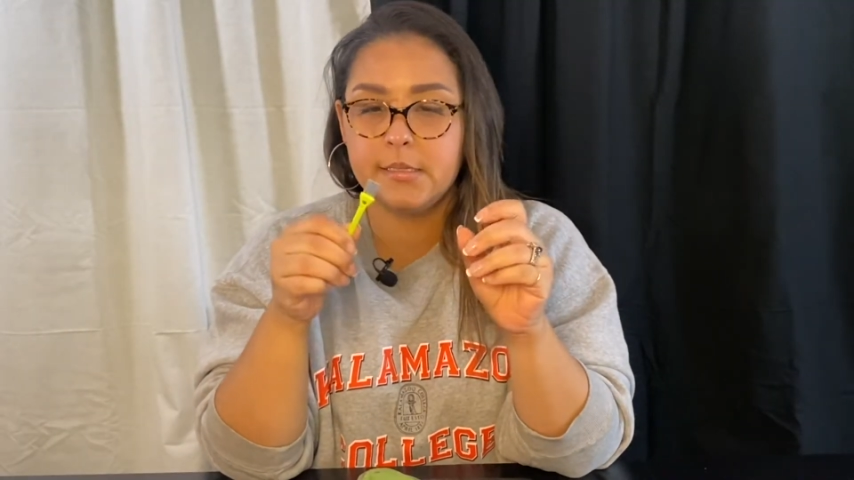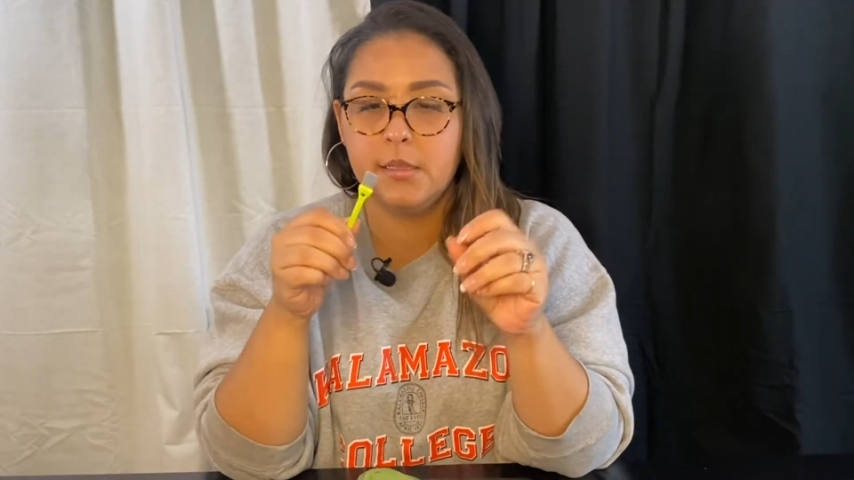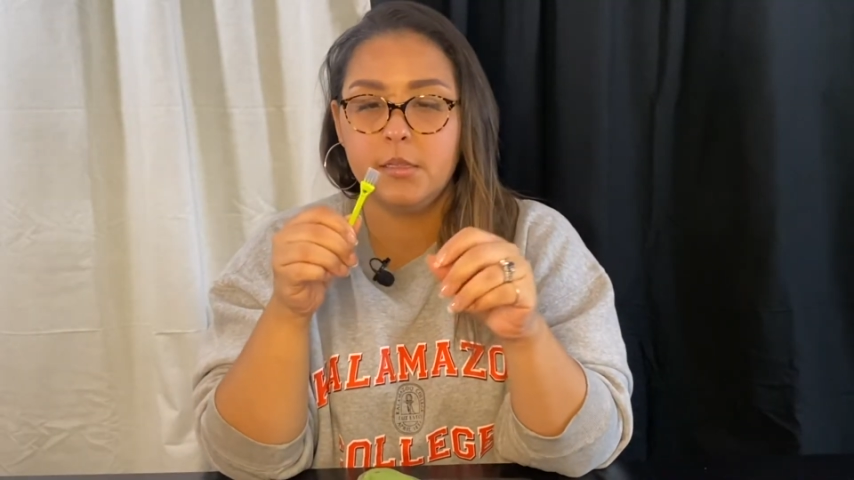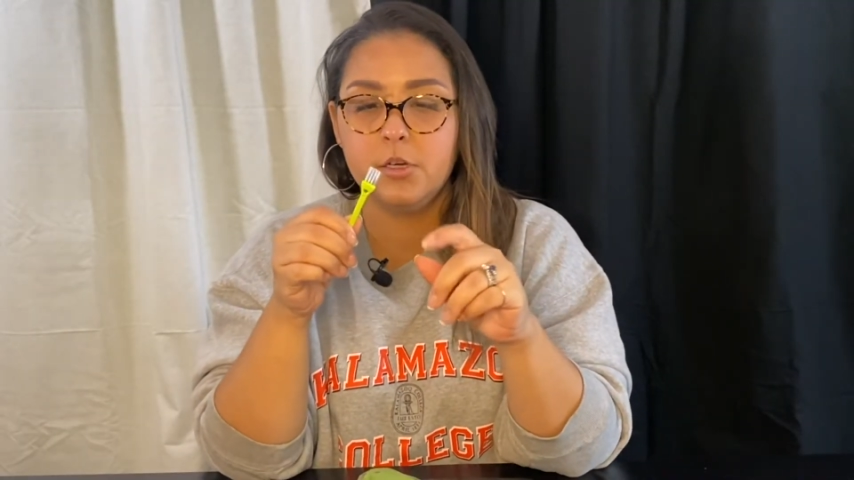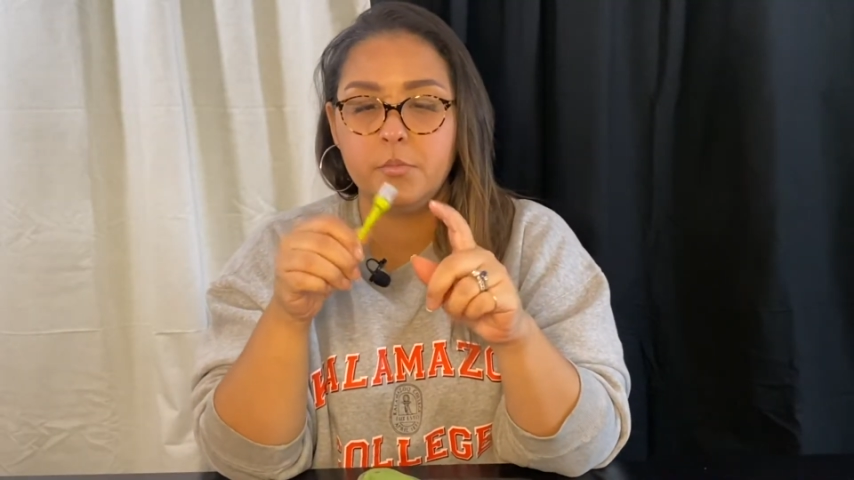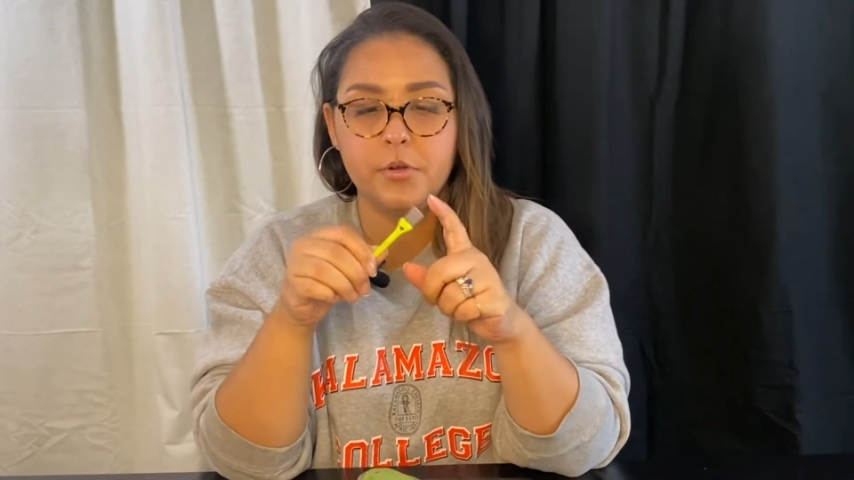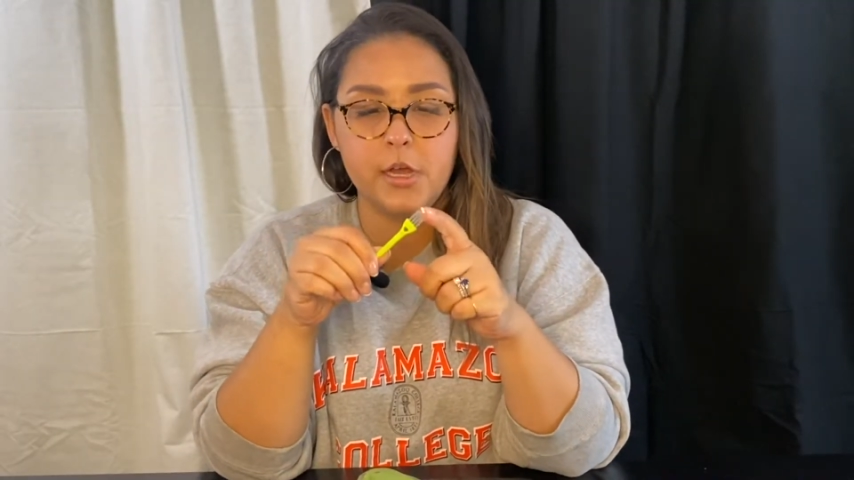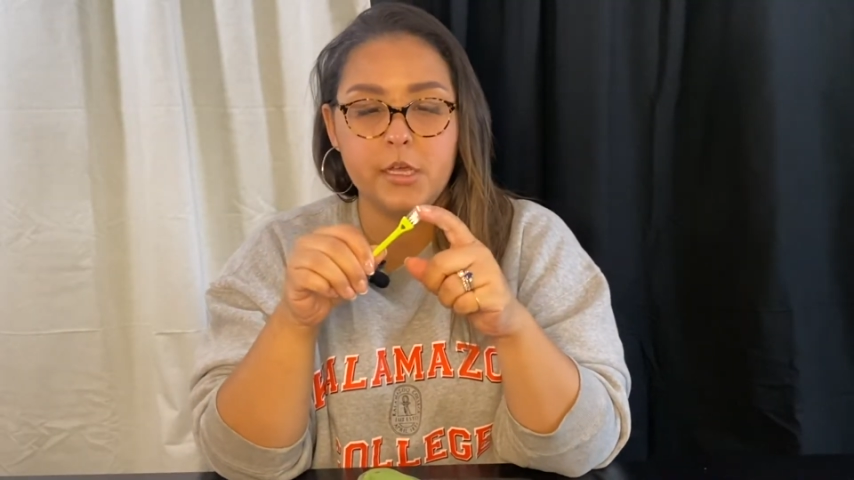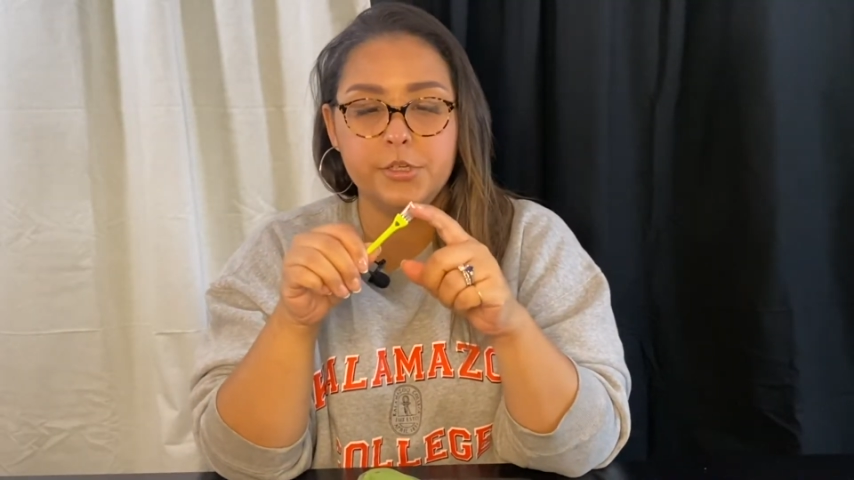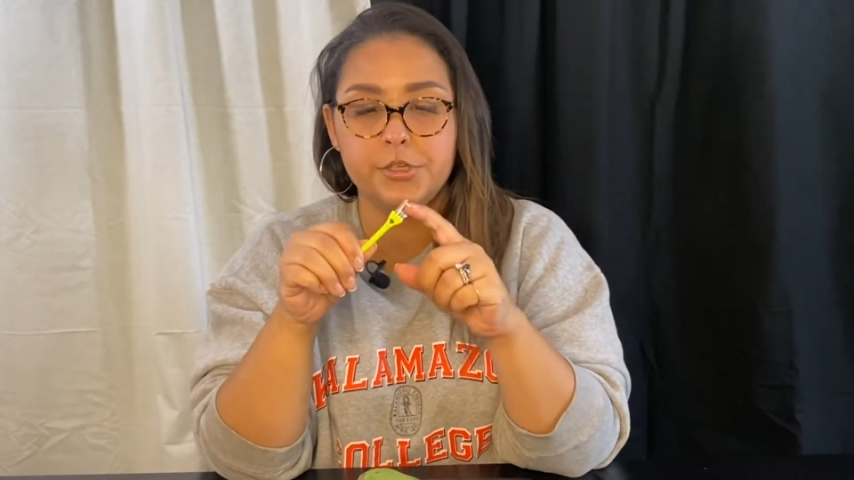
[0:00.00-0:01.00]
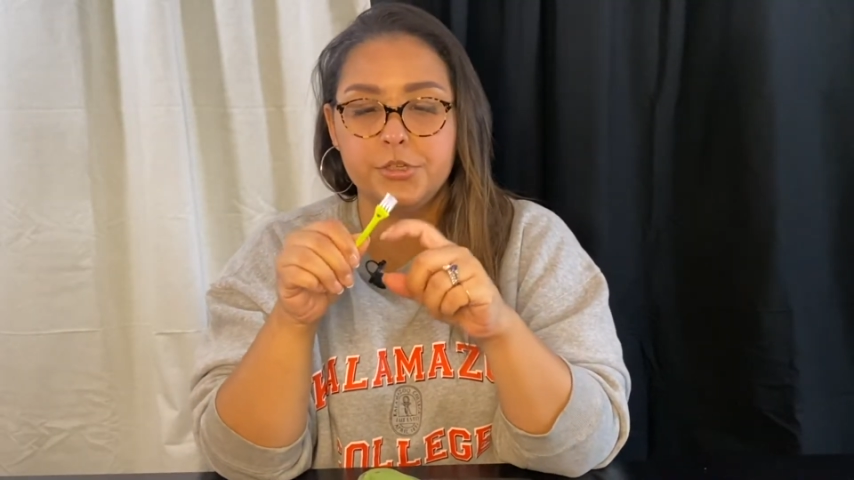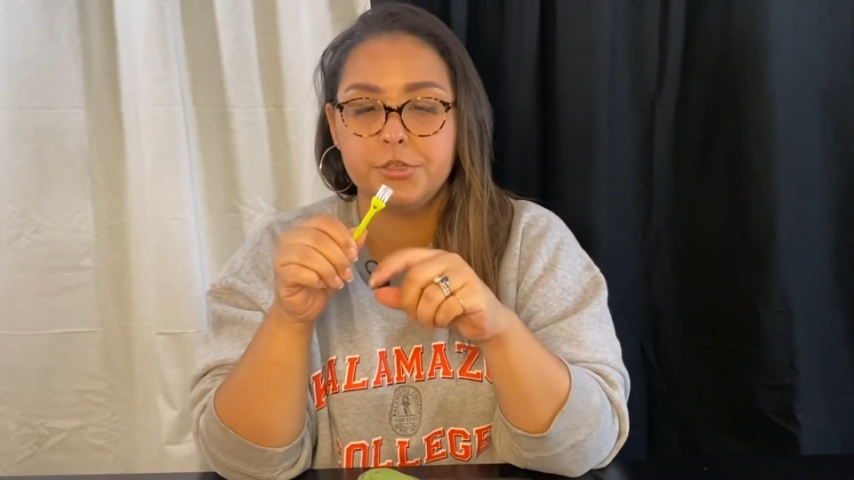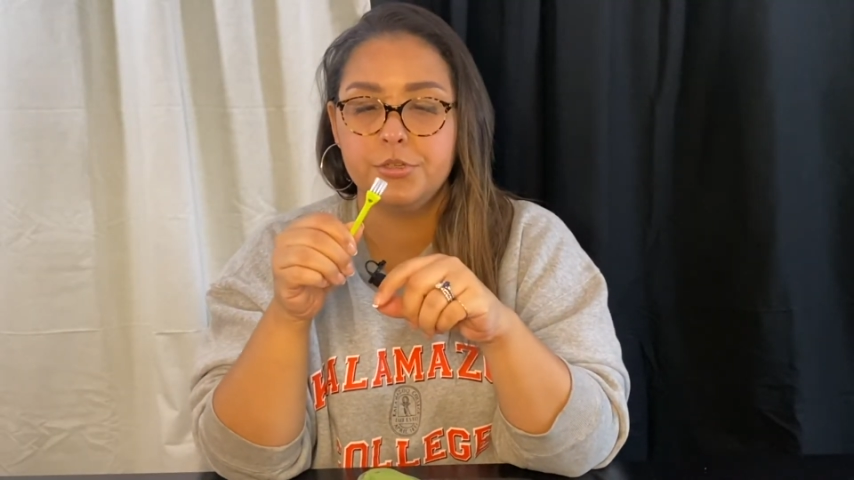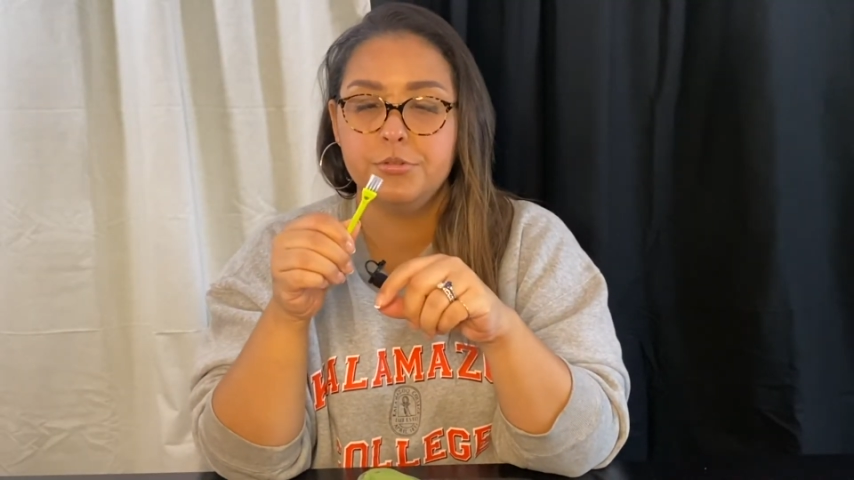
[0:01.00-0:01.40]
the little brush.